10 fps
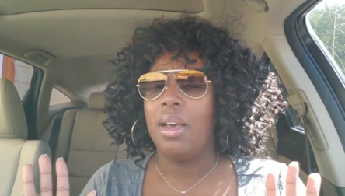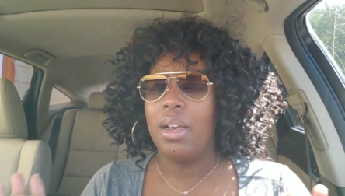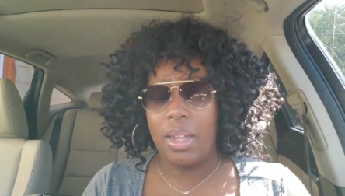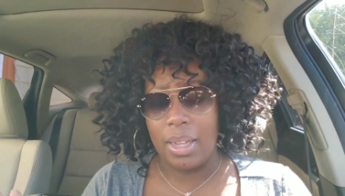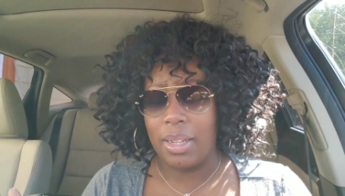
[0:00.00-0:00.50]

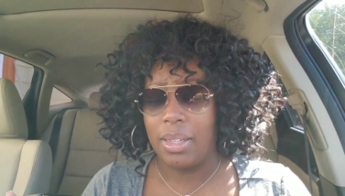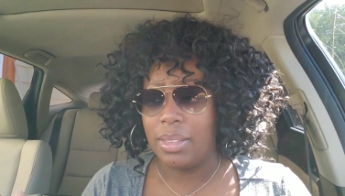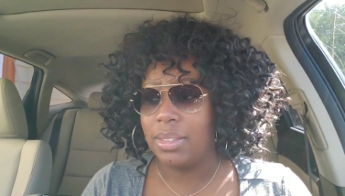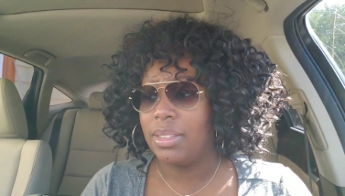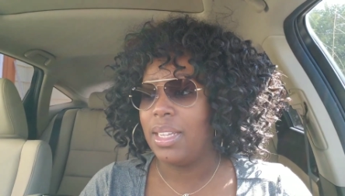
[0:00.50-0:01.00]

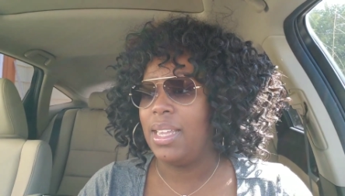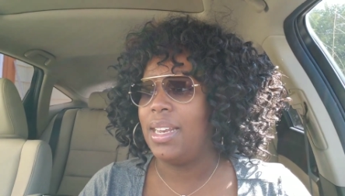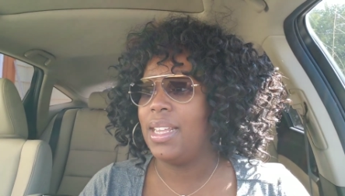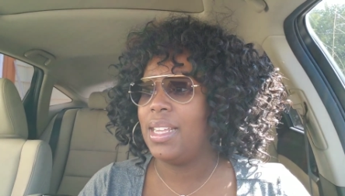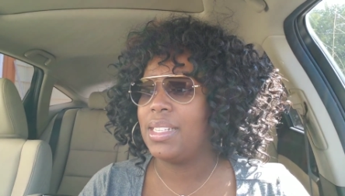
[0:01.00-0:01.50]
It
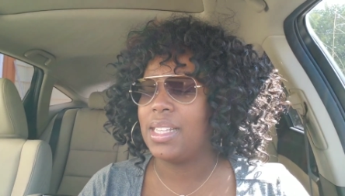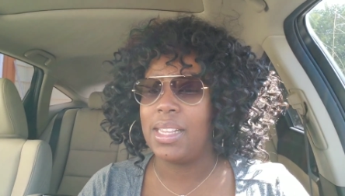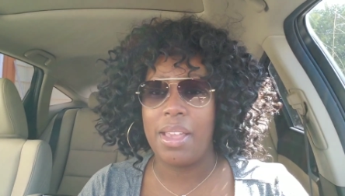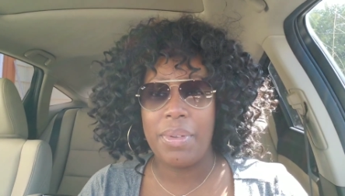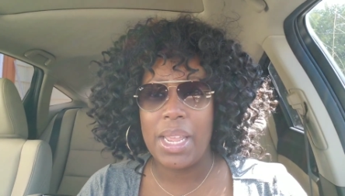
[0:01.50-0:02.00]
is
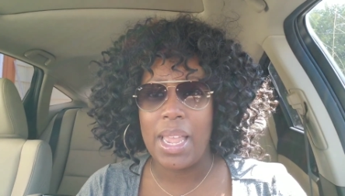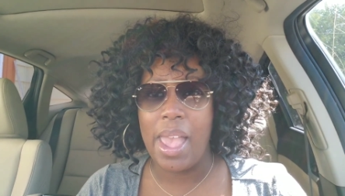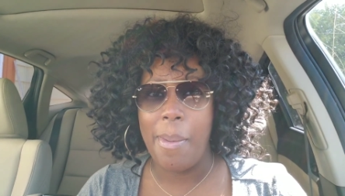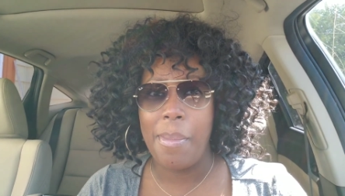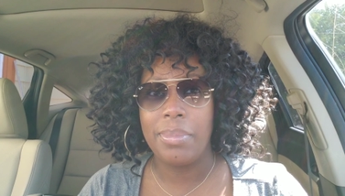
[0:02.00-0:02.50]
11
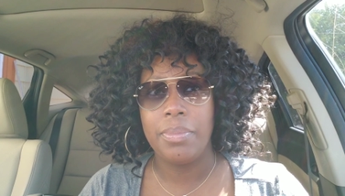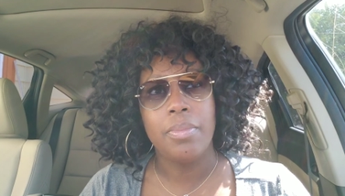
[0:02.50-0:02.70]
a.m.